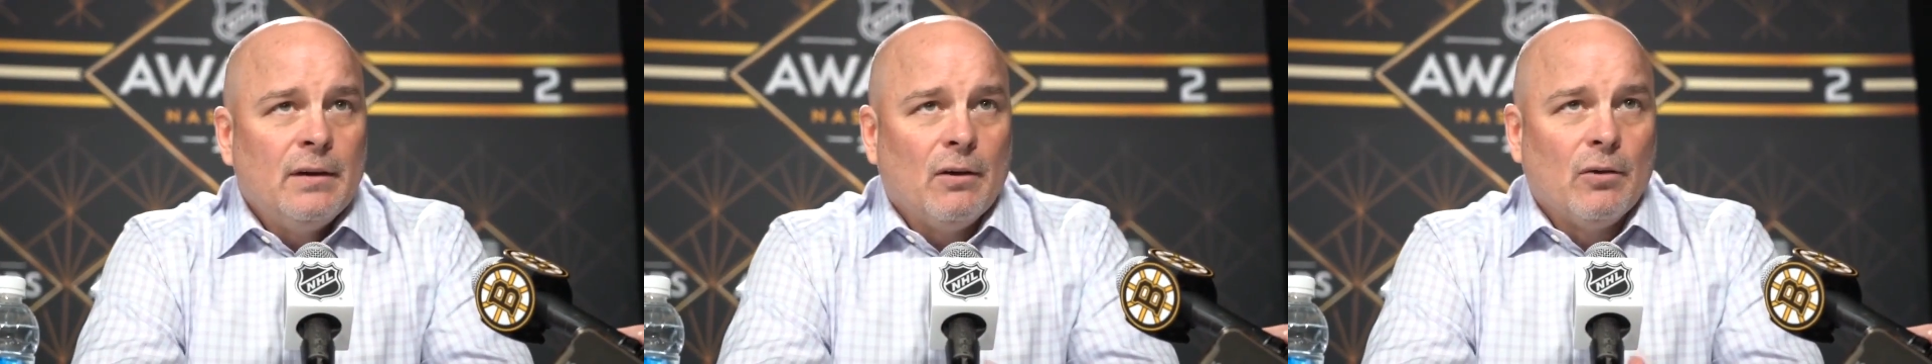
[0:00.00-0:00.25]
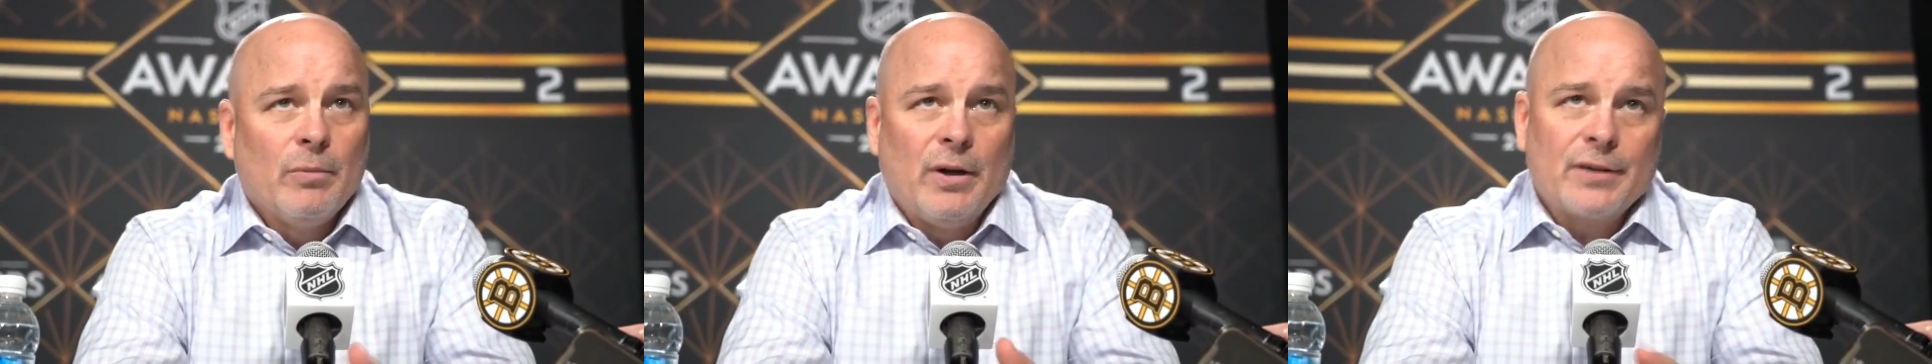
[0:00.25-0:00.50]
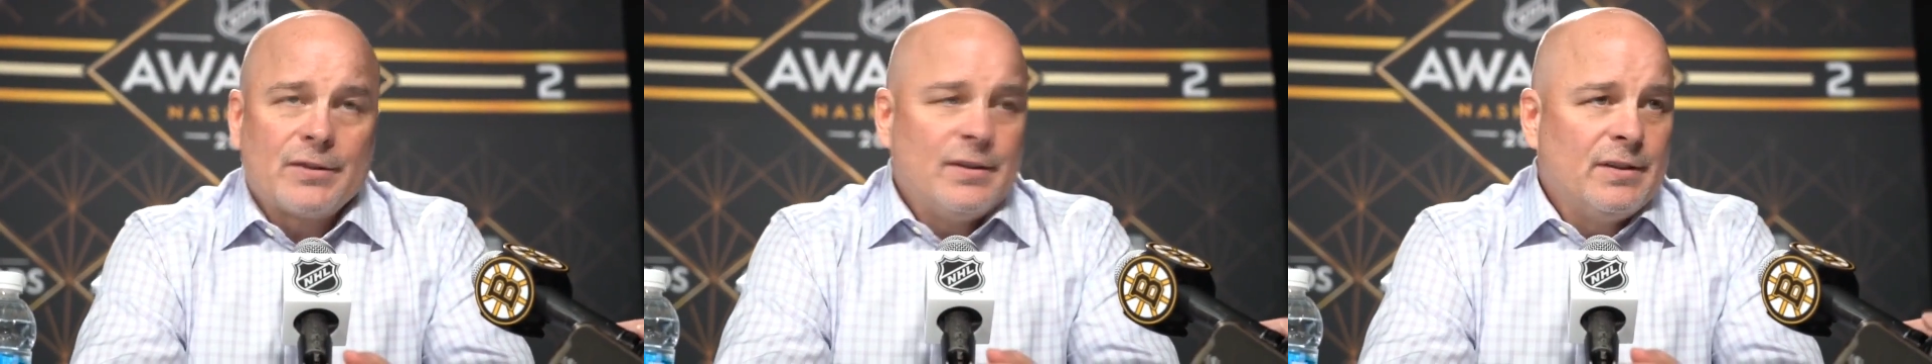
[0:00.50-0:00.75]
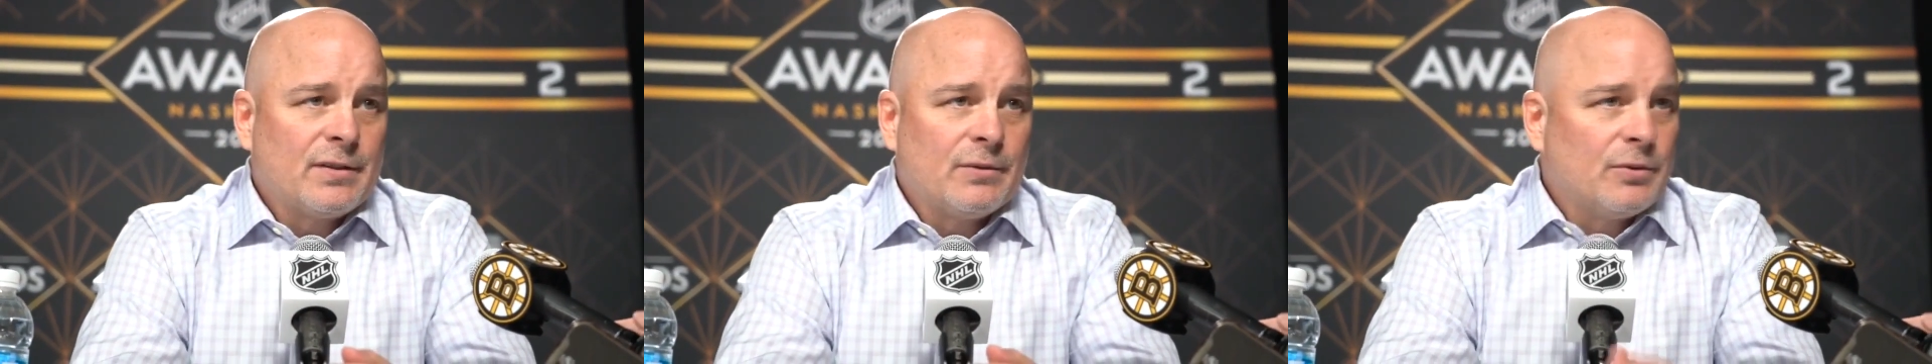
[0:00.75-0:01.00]
Ullmark's
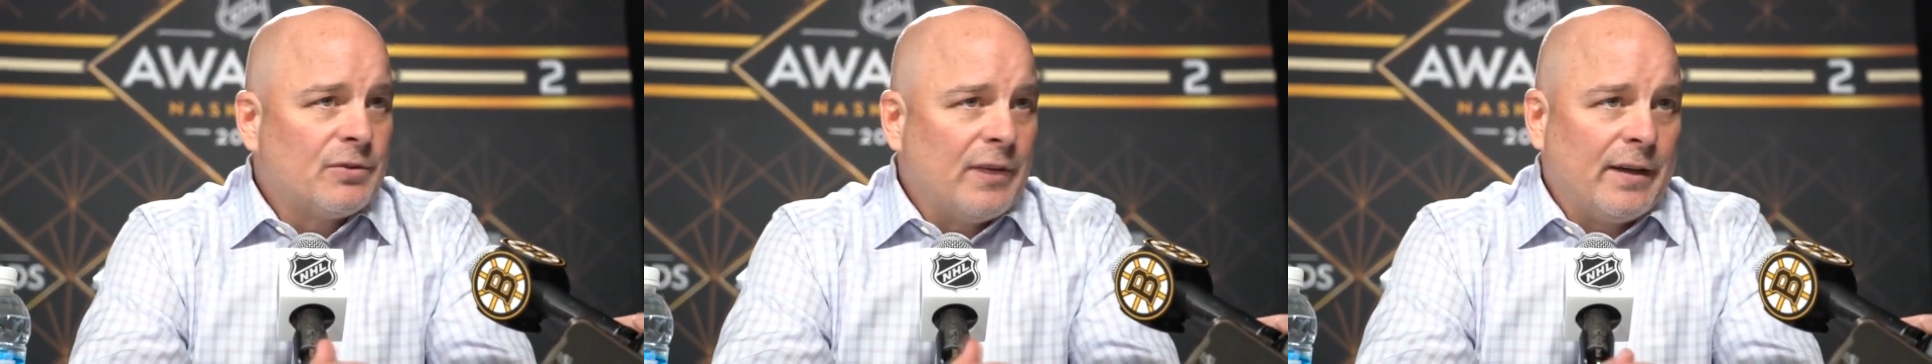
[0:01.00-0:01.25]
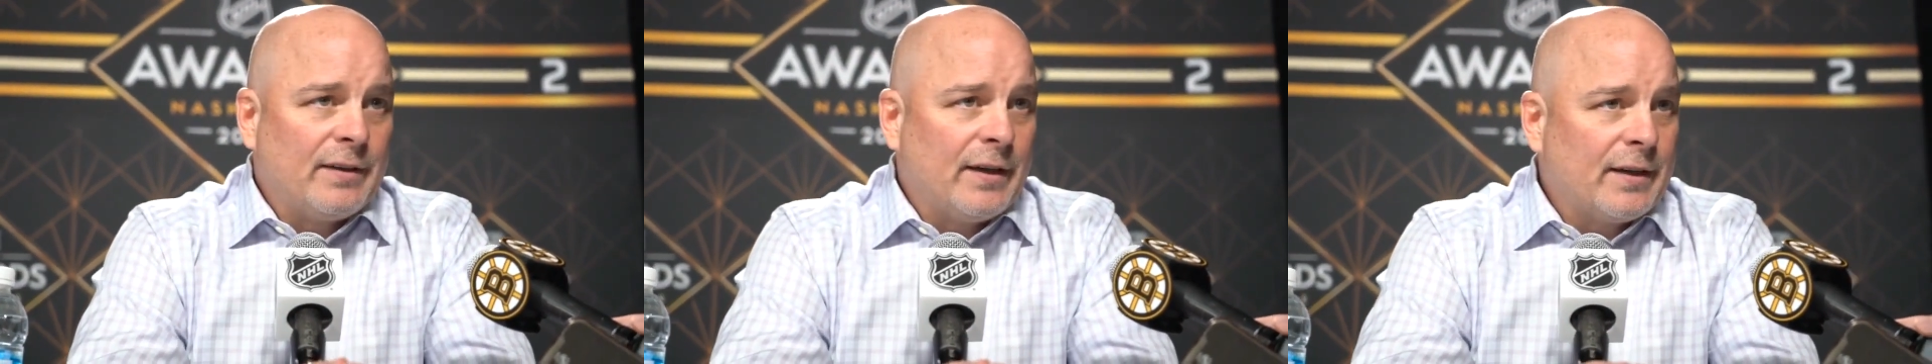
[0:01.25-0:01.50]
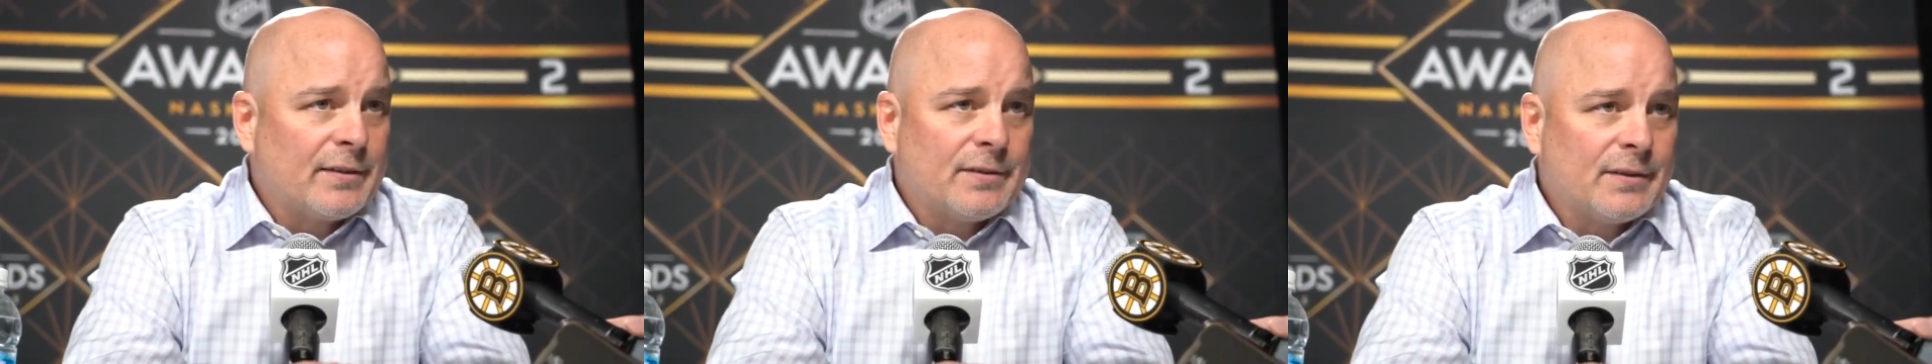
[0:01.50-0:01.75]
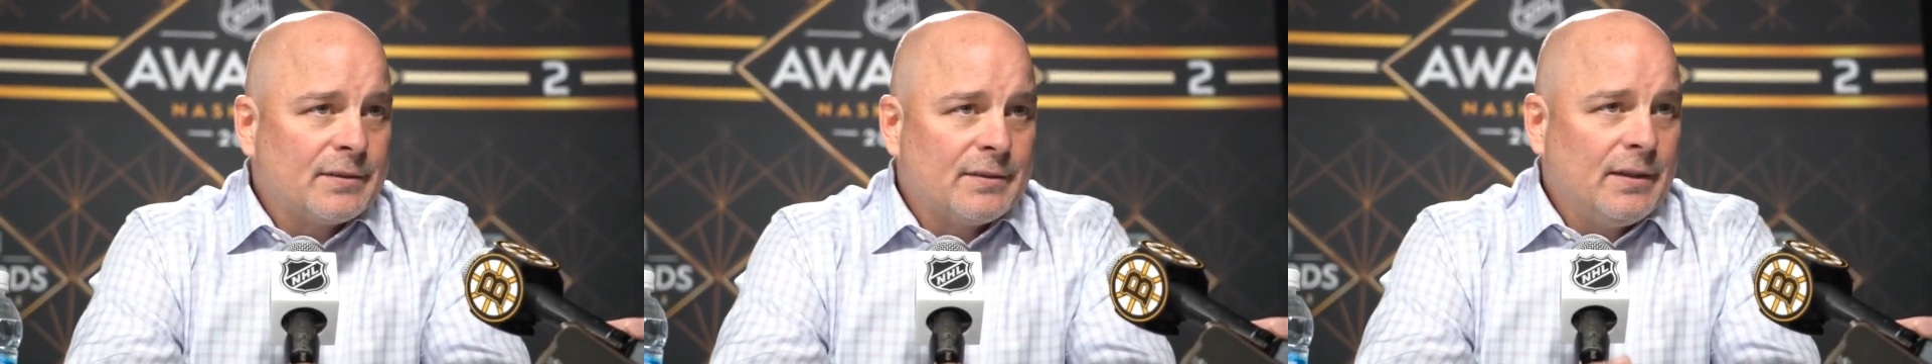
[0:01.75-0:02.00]
season was fantastic.